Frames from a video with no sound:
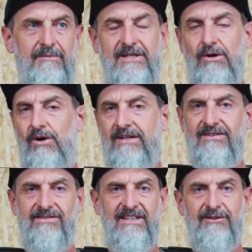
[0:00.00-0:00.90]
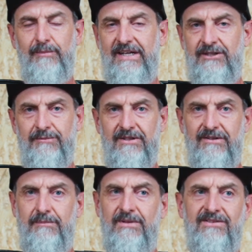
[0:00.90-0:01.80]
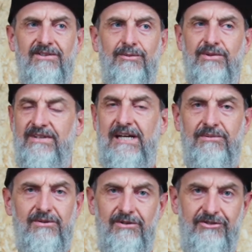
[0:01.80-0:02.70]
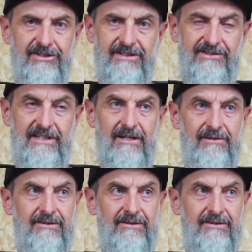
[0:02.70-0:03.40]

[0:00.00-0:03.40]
behind the scenes management of the business was an absolute shit show.